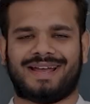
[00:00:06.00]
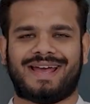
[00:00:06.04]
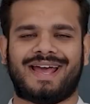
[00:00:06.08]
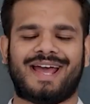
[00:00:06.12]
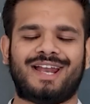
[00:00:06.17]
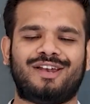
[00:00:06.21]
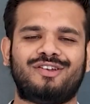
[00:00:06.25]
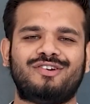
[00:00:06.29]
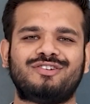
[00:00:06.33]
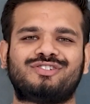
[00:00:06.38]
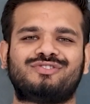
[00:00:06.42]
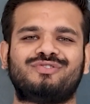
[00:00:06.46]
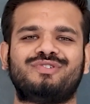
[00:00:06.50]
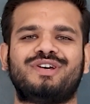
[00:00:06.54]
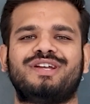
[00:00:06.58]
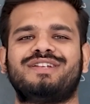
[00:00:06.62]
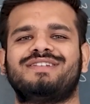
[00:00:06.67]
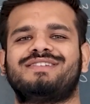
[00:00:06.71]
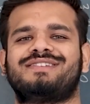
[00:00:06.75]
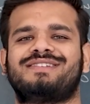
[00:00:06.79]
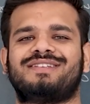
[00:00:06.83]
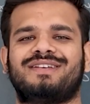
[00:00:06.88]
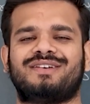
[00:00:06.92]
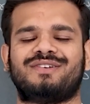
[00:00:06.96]
Hello
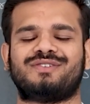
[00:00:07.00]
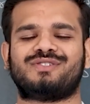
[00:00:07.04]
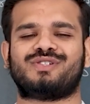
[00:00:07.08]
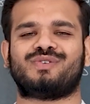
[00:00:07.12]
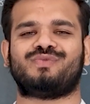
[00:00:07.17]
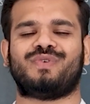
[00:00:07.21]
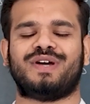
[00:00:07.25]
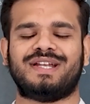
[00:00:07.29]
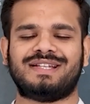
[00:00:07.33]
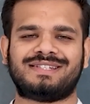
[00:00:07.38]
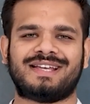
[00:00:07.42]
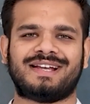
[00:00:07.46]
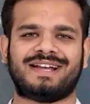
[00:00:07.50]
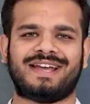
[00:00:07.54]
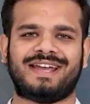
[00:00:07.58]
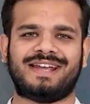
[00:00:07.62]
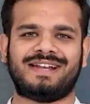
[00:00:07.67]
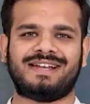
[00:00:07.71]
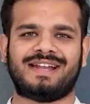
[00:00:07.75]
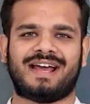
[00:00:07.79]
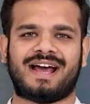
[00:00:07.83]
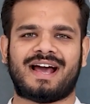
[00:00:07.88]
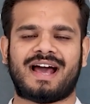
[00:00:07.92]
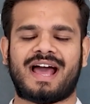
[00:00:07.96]
students, so once
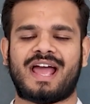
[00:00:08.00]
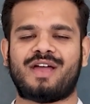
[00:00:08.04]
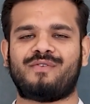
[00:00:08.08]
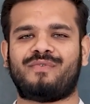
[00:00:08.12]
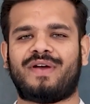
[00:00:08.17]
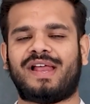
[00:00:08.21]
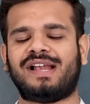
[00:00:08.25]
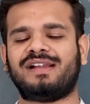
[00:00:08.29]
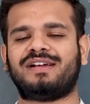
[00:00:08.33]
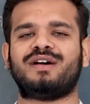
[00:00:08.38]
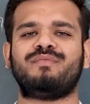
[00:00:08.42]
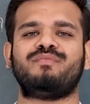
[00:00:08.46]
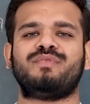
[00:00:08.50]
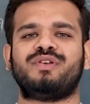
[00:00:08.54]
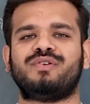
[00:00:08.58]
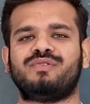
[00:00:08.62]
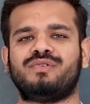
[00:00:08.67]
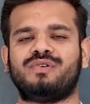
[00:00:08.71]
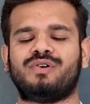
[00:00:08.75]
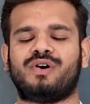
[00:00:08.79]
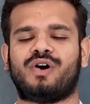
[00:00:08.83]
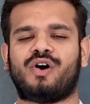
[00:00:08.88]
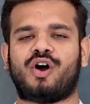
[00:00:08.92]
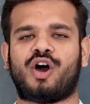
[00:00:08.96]
again I welcome
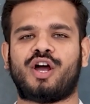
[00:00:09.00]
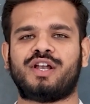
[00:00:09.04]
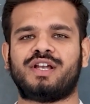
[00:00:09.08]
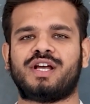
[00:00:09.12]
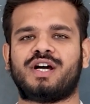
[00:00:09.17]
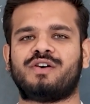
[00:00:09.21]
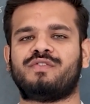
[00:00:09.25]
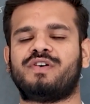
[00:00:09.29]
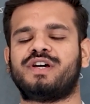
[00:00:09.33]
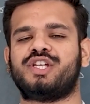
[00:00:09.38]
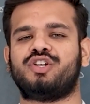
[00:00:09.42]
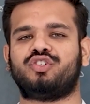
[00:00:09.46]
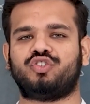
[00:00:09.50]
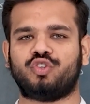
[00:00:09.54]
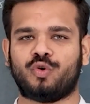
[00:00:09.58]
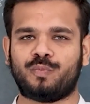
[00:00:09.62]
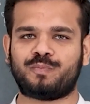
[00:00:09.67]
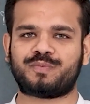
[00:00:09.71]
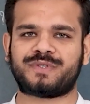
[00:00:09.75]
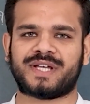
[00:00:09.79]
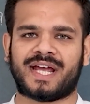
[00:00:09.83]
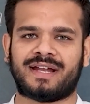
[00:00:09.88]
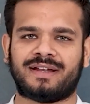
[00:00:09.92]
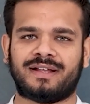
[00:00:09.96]
you on our
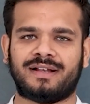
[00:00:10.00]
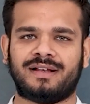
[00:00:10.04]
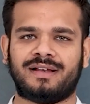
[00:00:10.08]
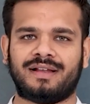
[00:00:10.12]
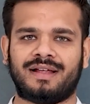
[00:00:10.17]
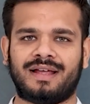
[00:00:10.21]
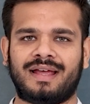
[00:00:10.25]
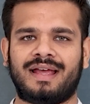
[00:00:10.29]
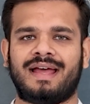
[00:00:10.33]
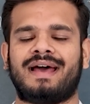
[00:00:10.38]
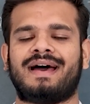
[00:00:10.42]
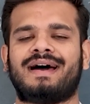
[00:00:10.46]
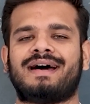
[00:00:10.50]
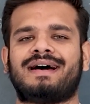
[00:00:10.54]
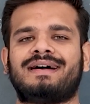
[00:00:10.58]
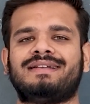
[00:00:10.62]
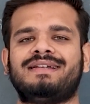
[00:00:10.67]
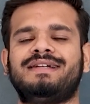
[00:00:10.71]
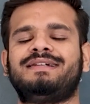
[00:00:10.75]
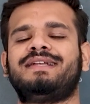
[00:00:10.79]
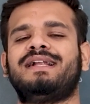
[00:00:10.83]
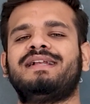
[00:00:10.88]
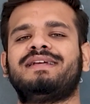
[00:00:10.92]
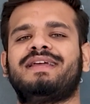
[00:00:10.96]
YouTube channel
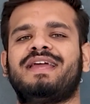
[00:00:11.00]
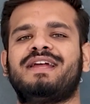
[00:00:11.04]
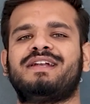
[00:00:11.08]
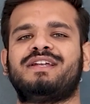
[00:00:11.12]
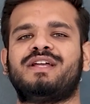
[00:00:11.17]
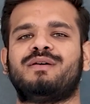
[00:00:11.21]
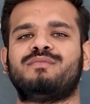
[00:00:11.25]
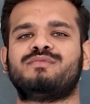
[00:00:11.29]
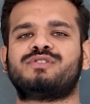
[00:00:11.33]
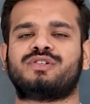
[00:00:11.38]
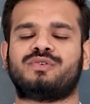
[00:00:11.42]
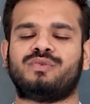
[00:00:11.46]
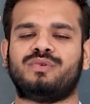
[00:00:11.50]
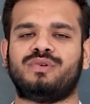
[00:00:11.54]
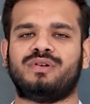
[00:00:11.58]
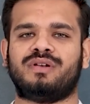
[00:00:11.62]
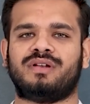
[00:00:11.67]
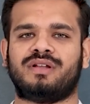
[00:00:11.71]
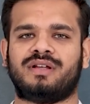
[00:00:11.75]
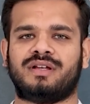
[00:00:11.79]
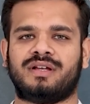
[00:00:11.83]
Little Kingdom School.